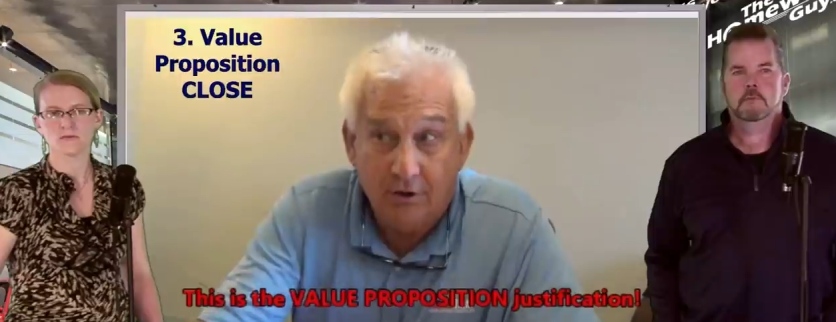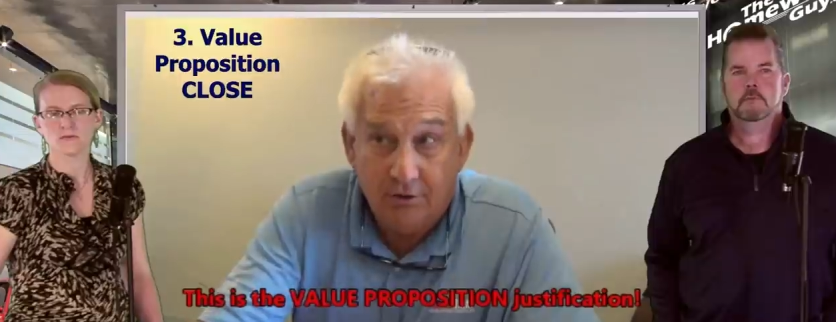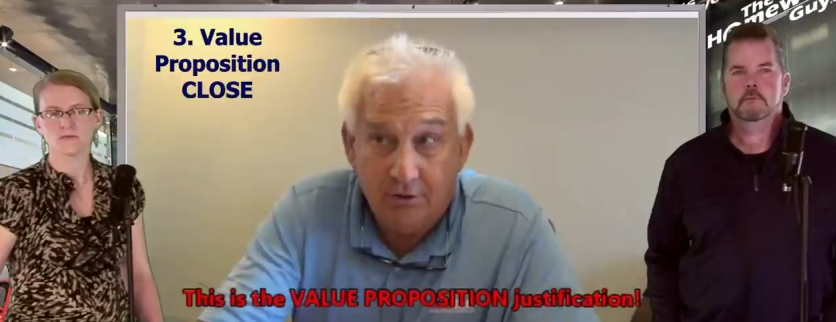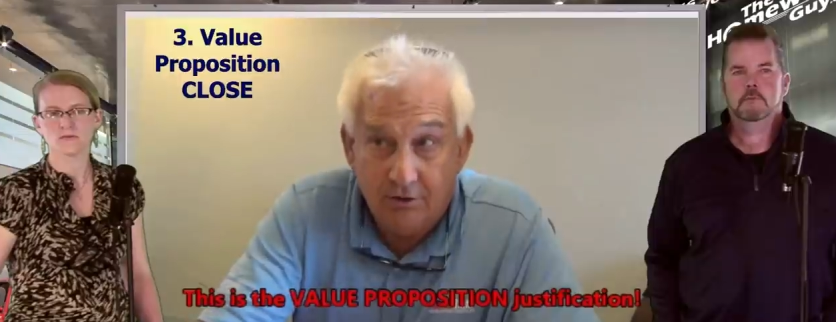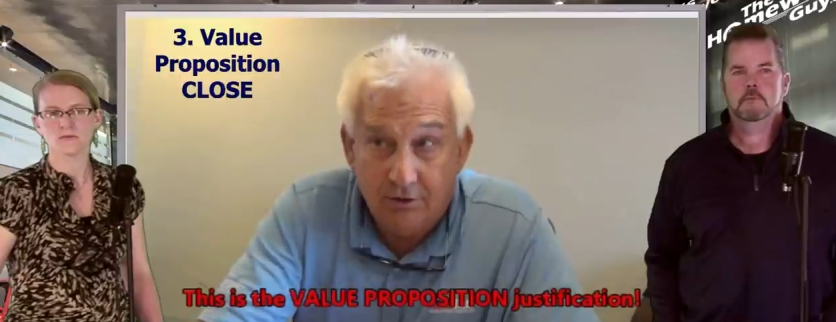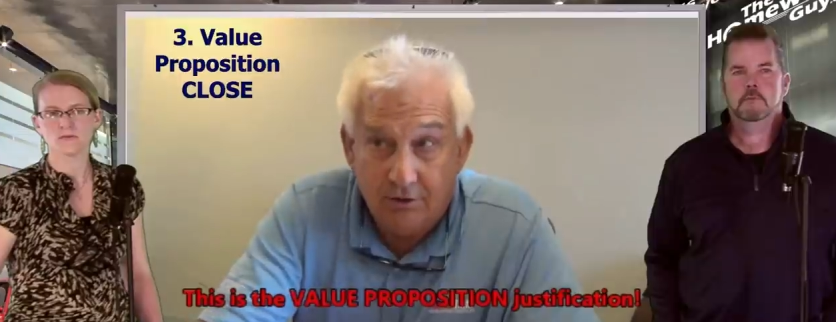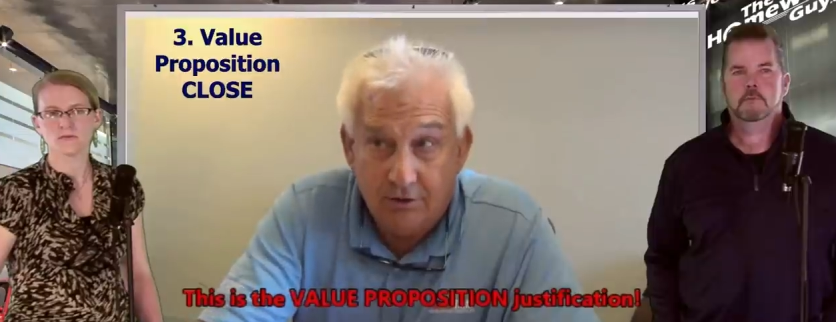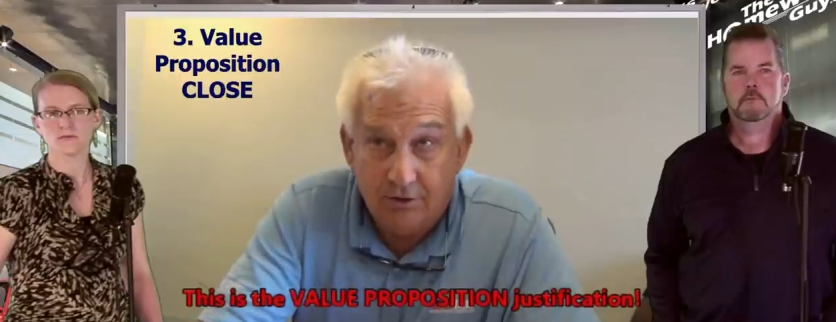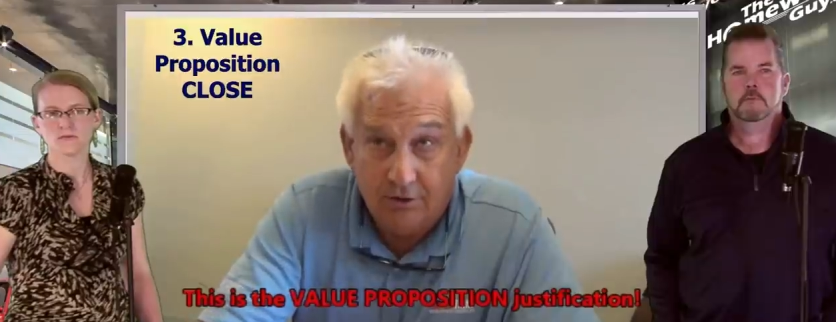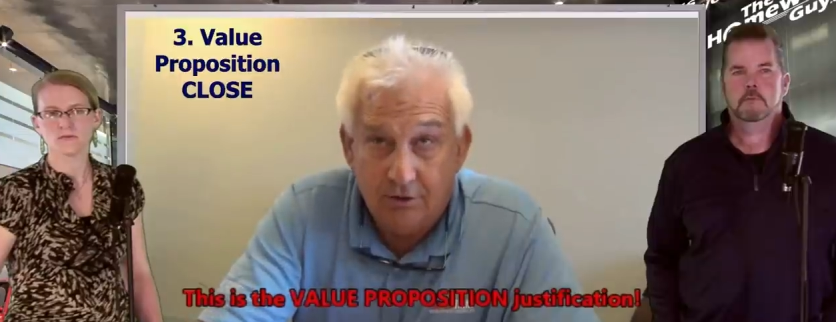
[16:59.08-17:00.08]

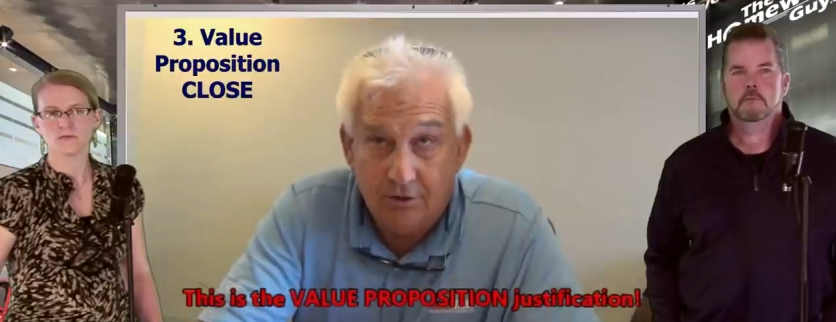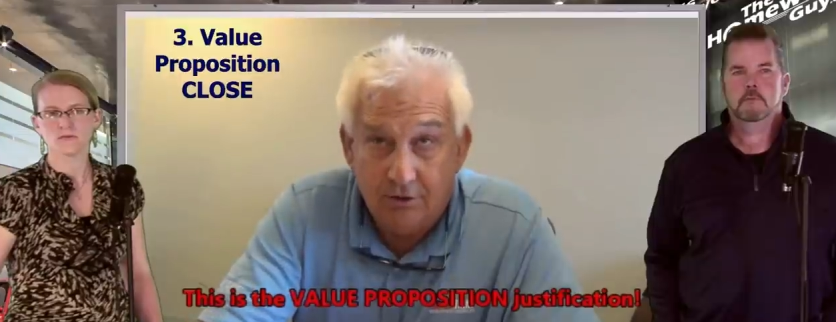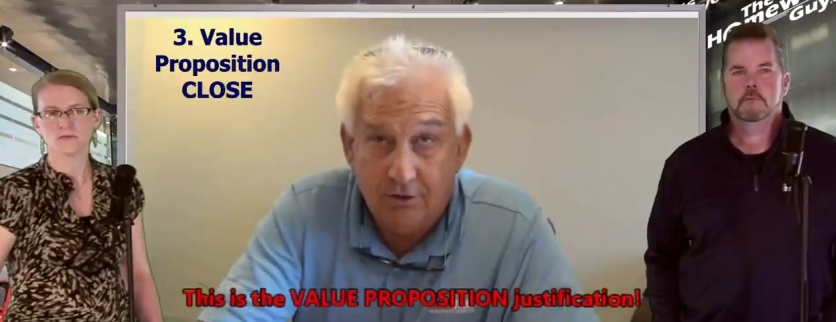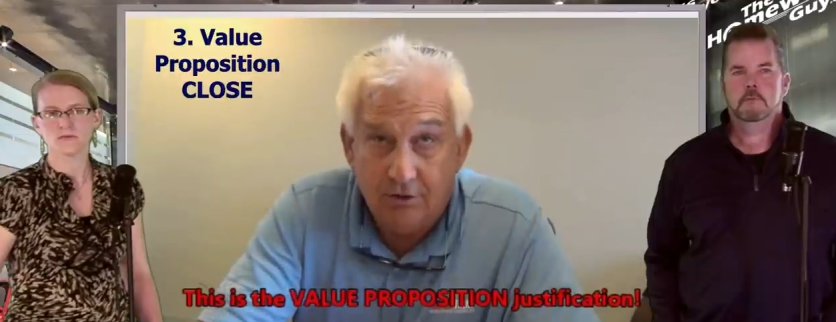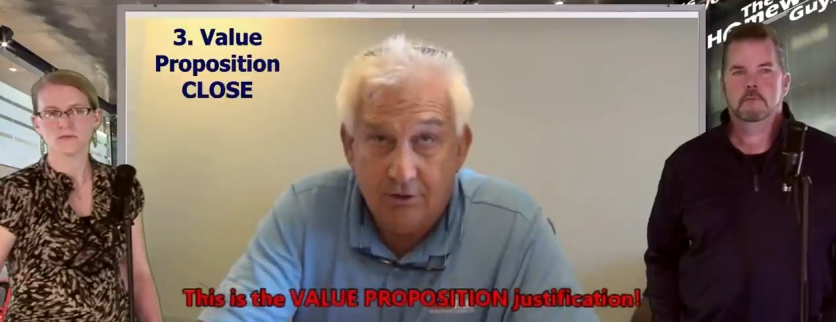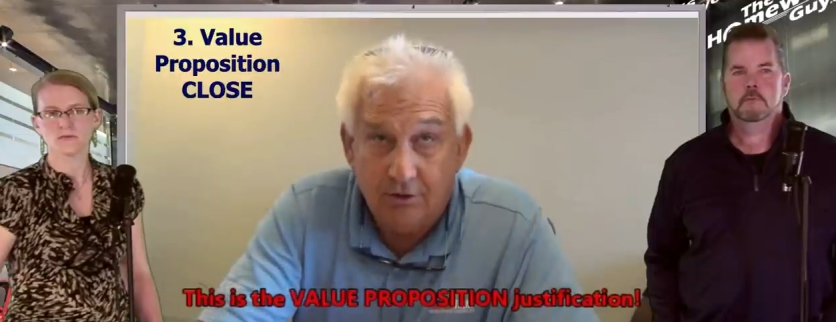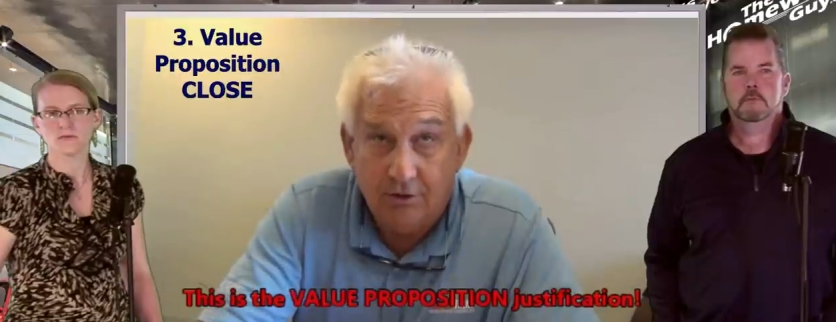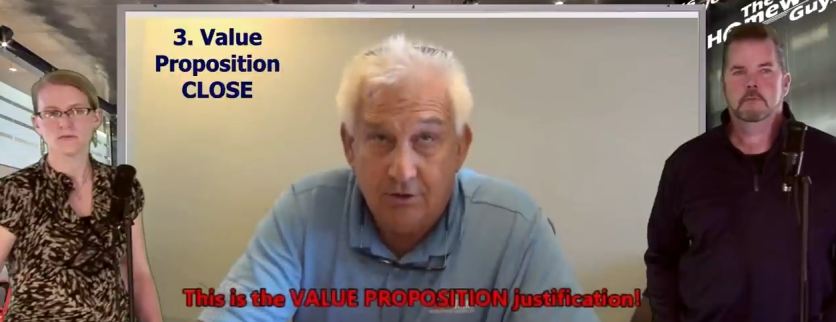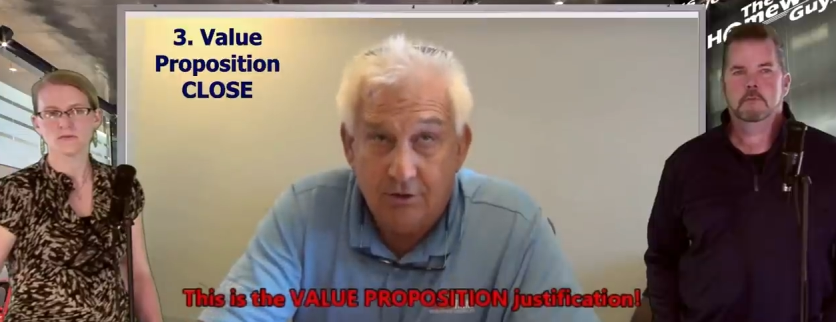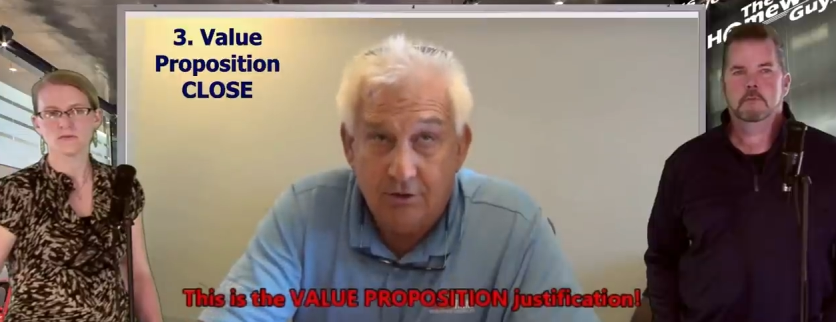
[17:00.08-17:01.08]

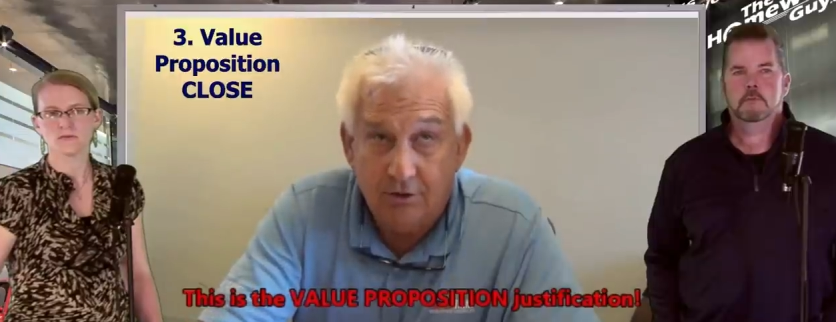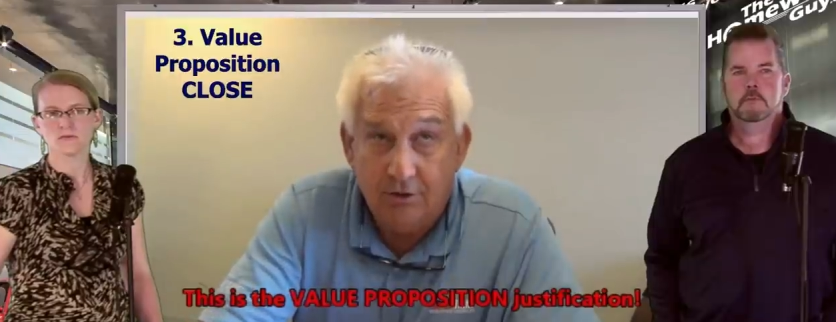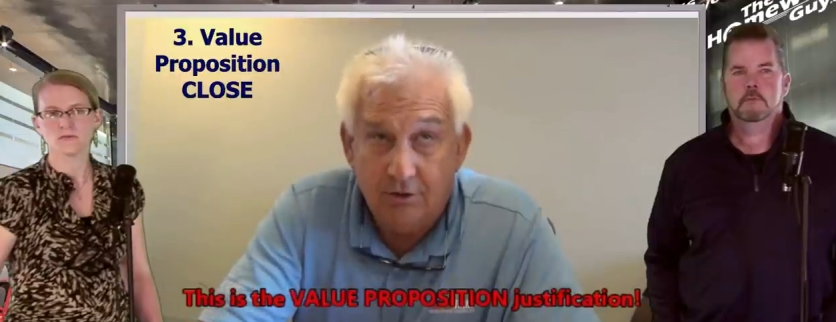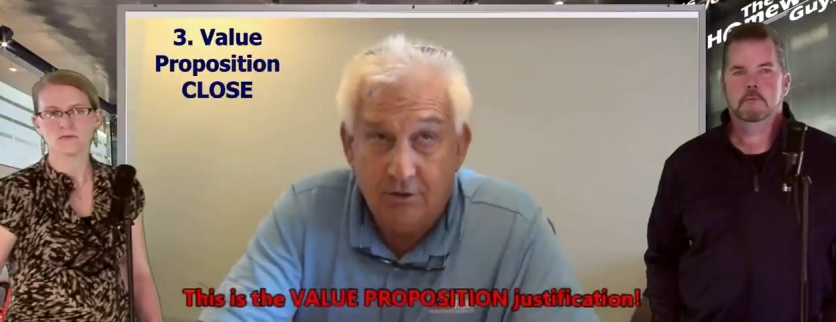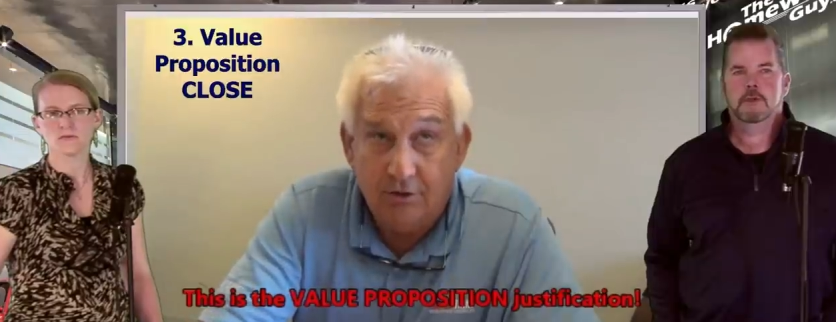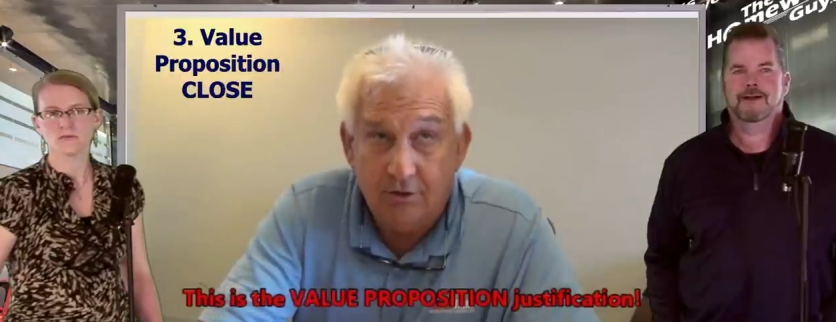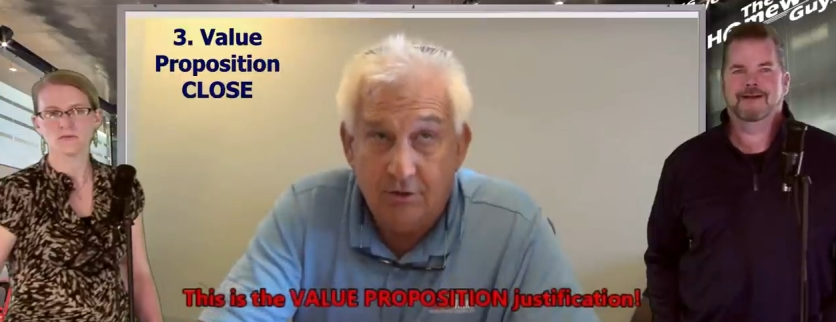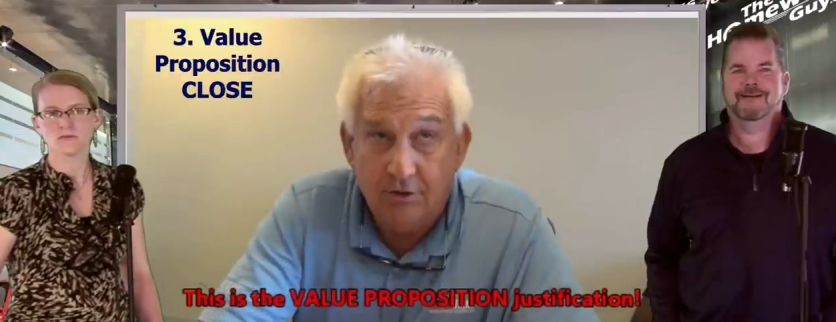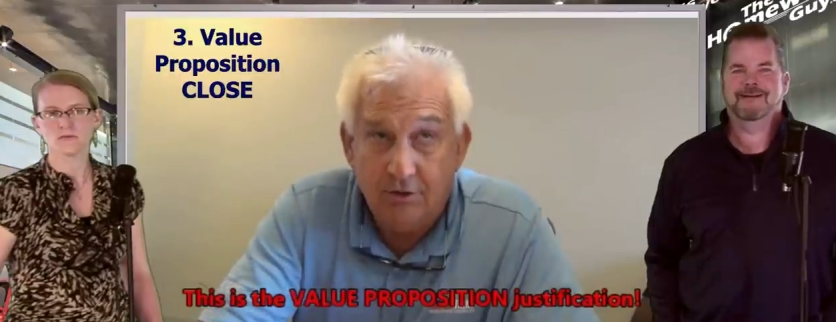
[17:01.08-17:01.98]
Nobody speaks.